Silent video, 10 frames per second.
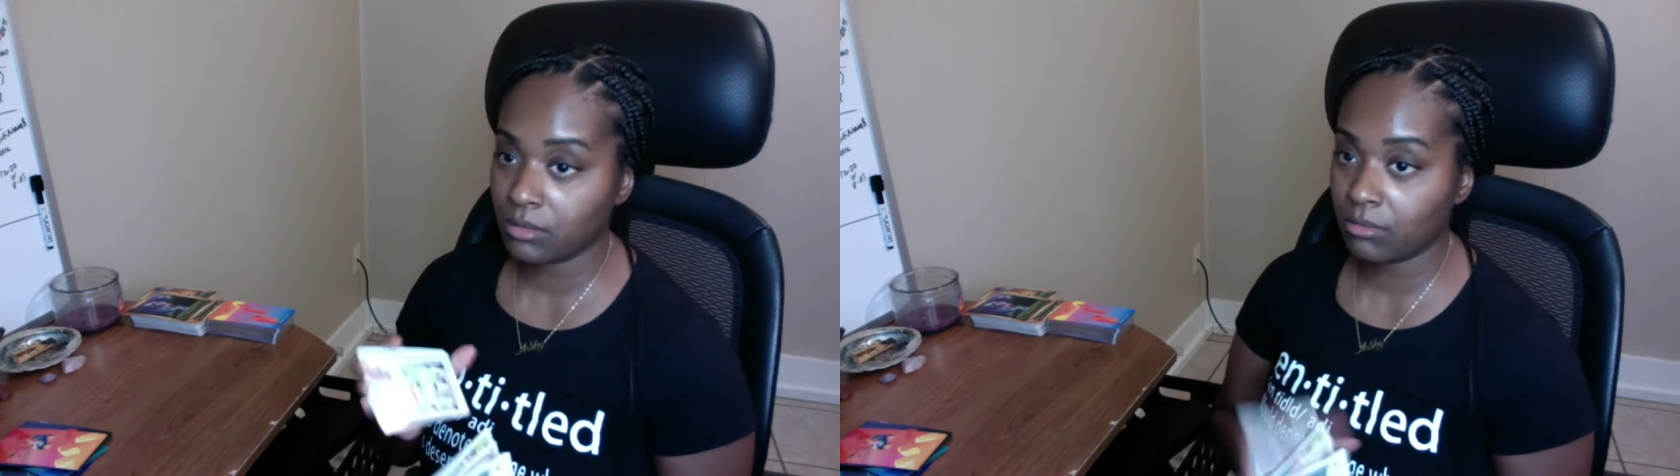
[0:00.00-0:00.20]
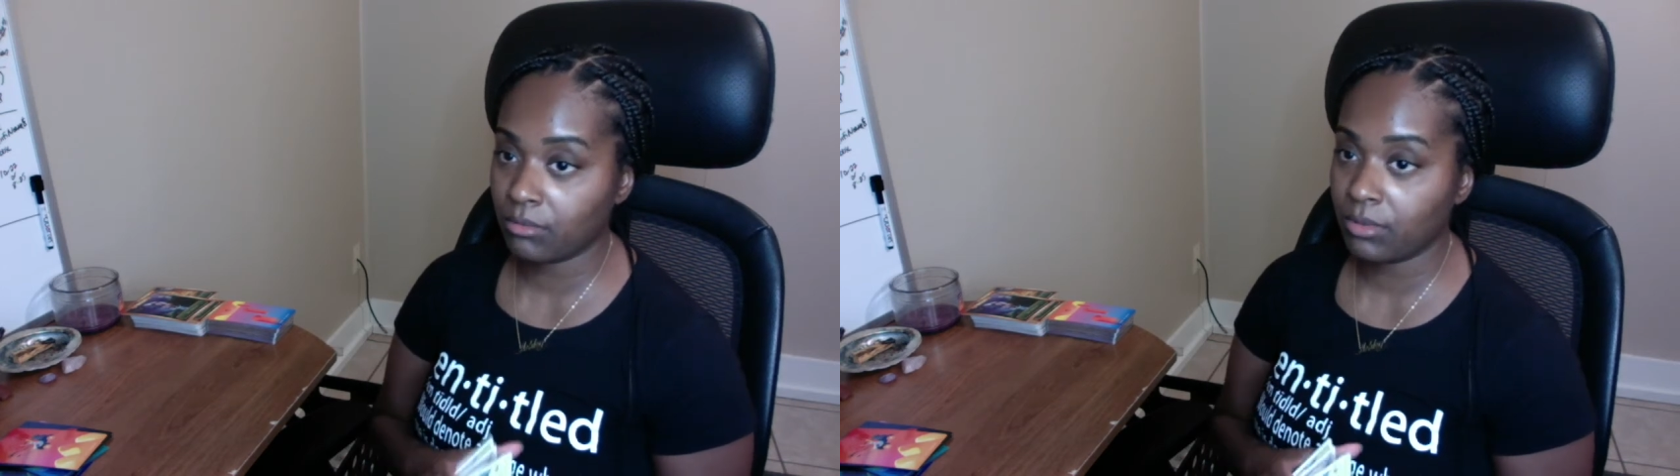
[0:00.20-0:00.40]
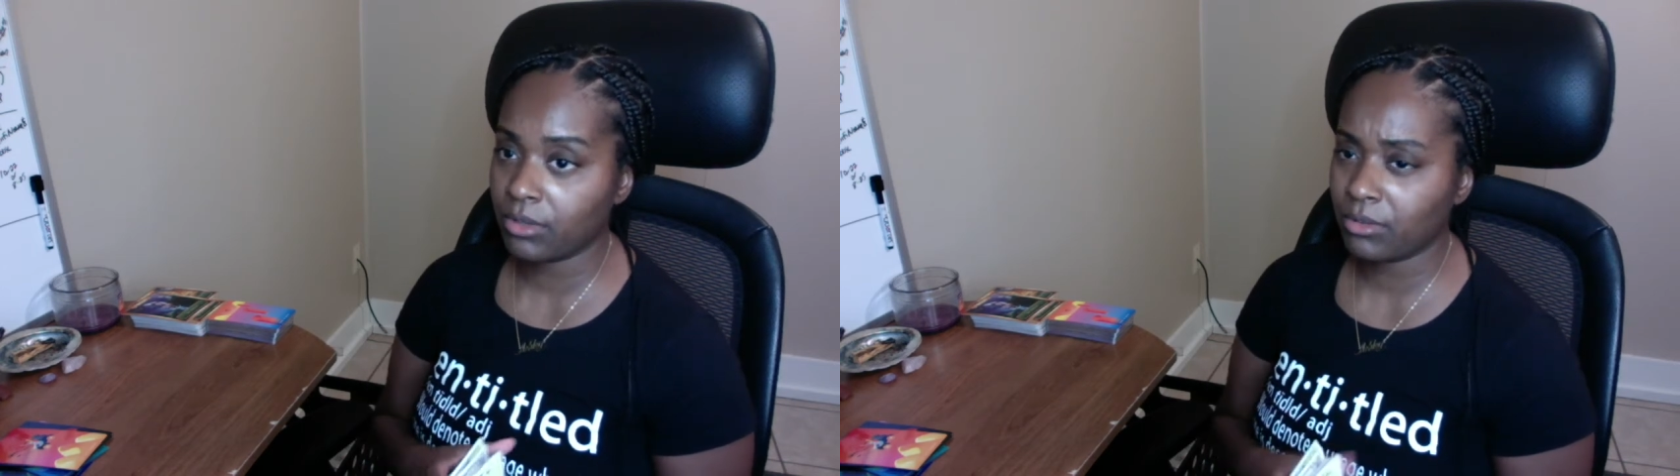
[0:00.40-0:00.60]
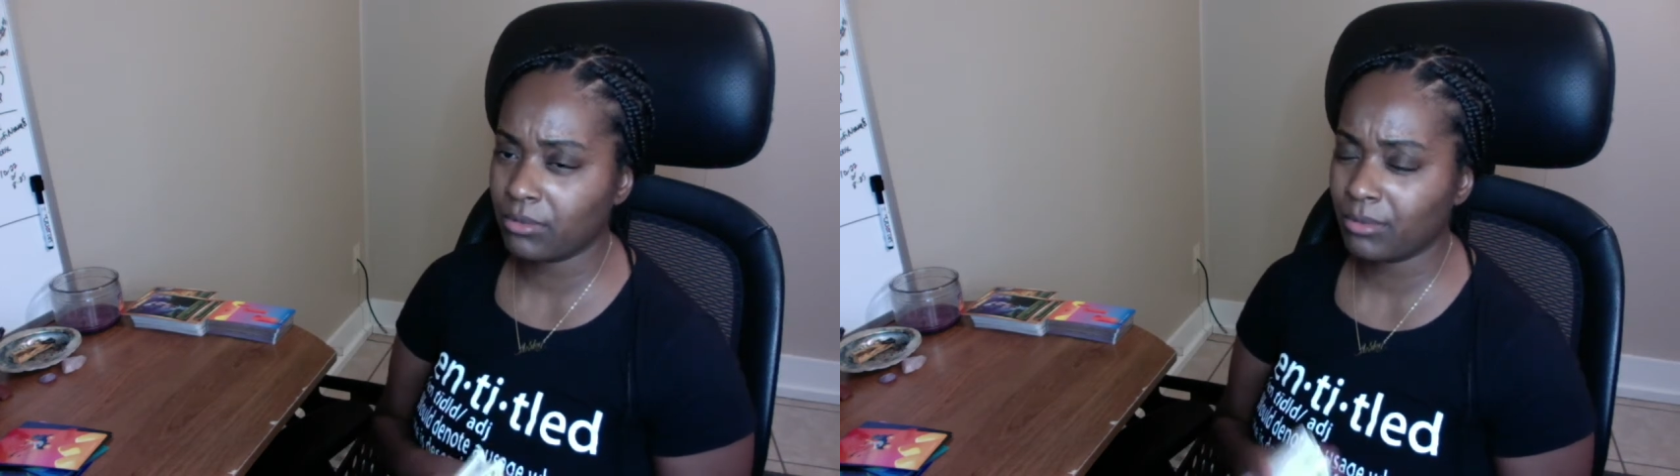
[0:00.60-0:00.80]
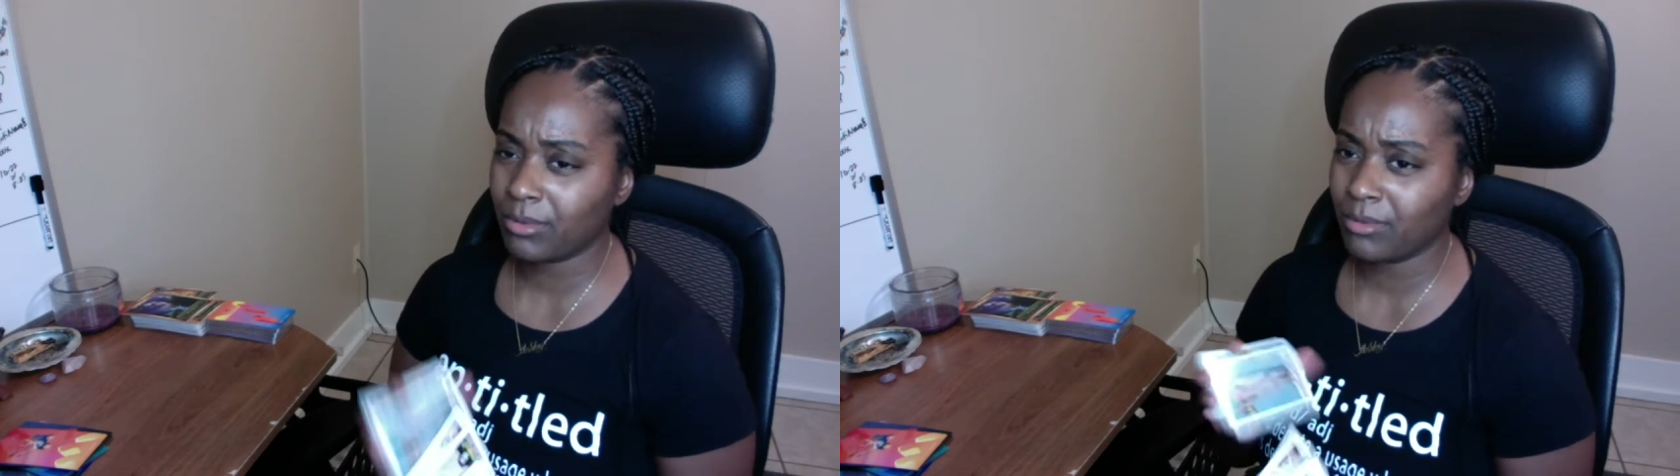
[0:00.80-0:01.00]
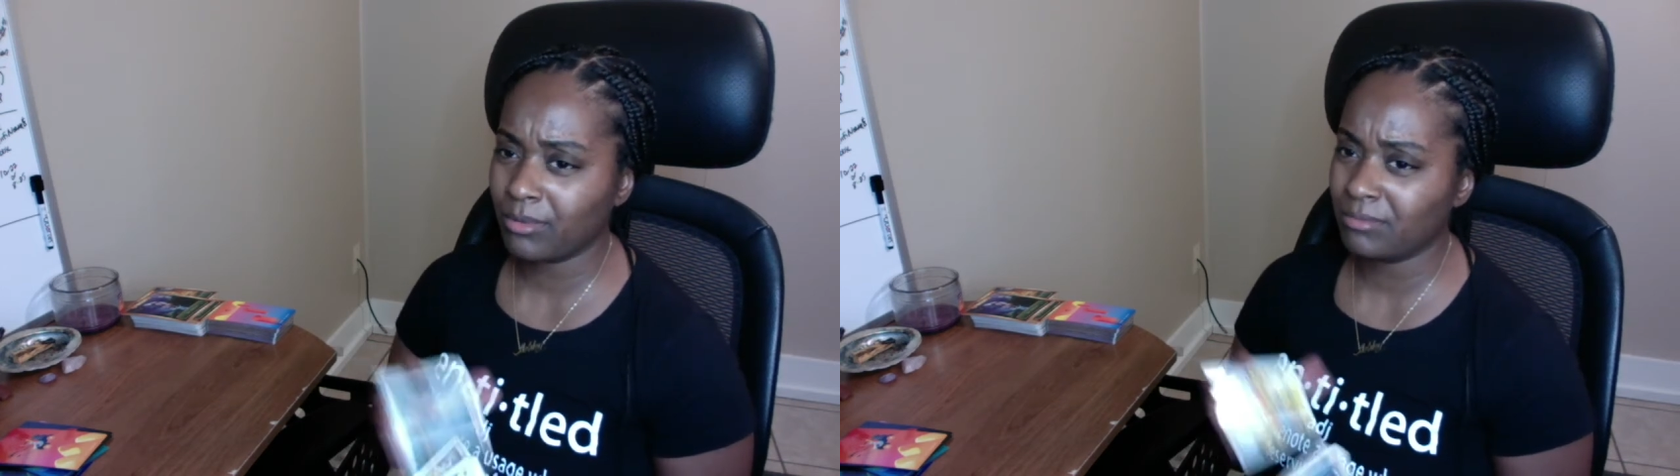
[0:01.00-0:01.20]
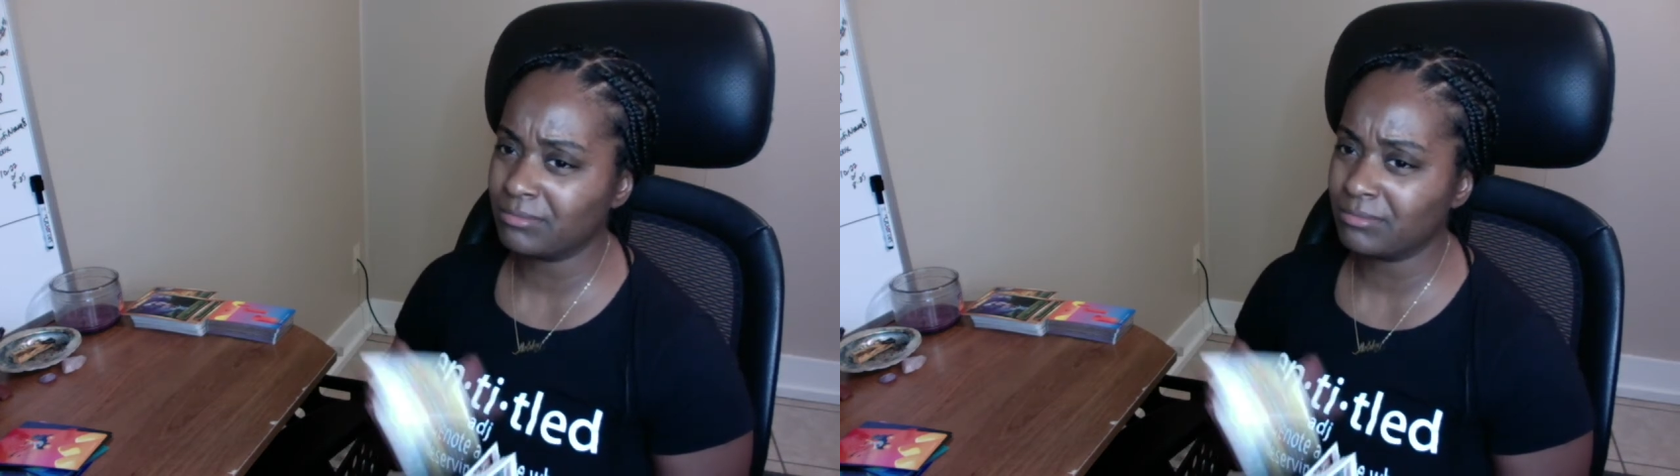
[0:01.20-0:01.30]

going through?